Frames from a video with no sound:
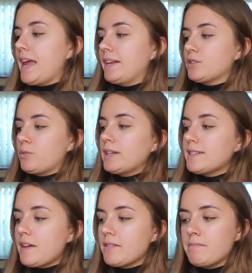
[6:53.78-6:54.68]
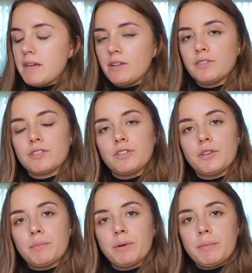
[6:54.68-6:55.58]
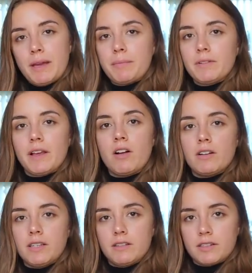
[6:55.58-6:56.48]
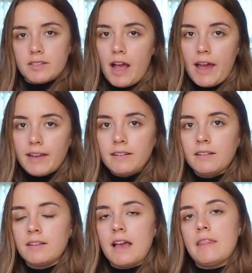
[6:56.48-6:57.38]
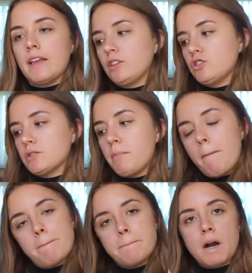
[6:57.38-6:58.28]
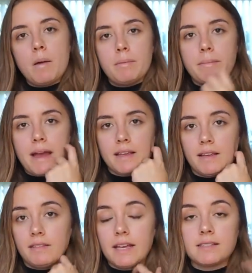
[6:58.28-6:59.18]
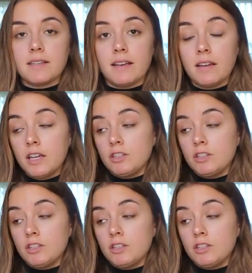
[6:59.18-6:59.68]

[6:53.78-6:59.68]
And it's right down the middle, so you can put paper like on either side, and then you just pop them back in. That's it.